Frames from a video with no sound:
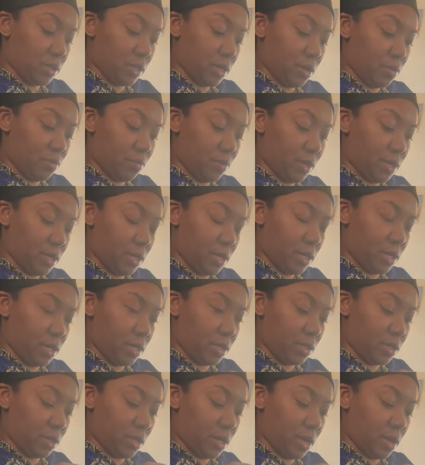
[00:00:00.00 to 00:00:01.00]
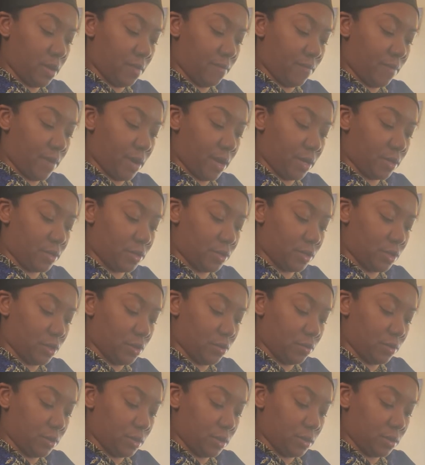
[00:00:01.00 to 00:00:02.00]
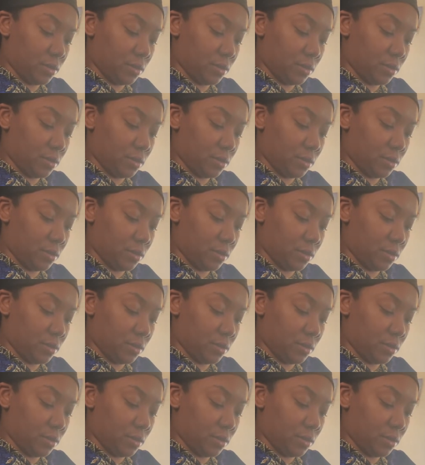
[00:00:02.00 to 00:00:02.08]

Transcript: and we did campfire jokes and